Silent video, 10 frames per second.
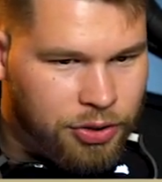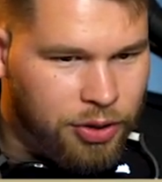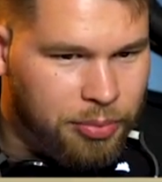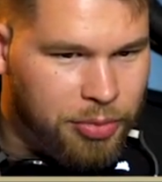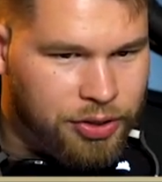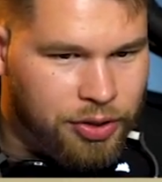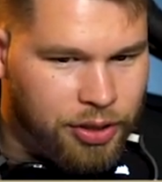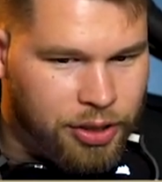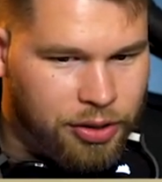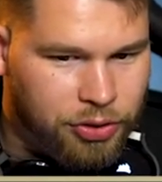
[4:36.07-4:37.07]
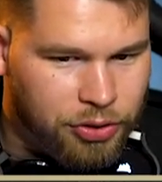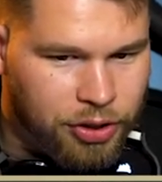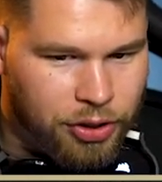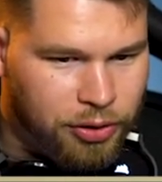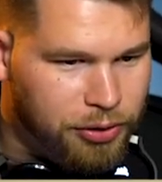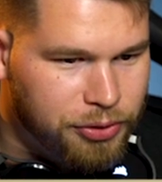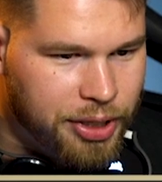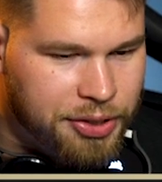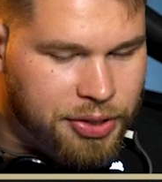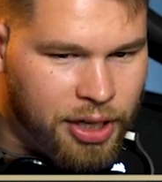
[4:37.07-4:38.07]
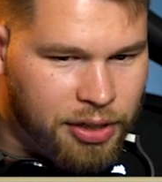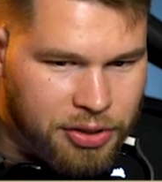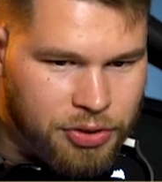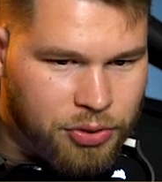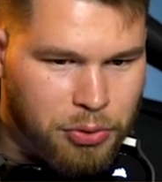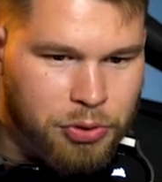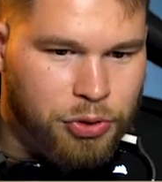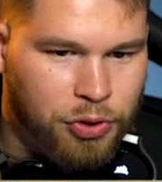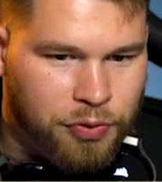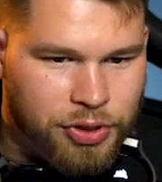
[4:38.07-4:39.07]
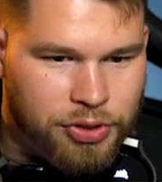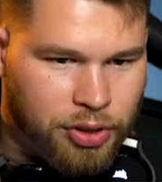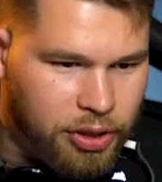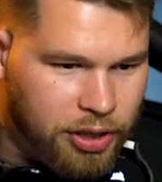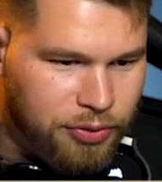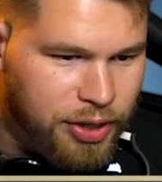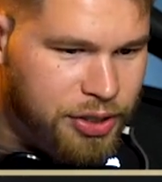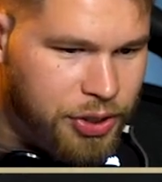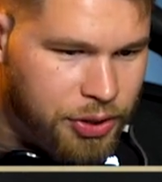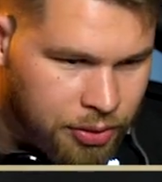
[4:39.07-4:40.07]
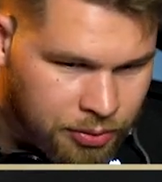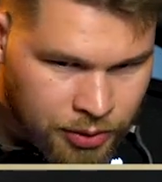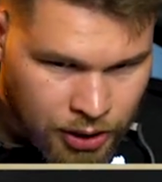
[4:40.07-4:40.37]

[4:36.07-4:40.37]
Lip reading: Tune Up, basically, you're going to earn Dead Silence or trophies a lot faster.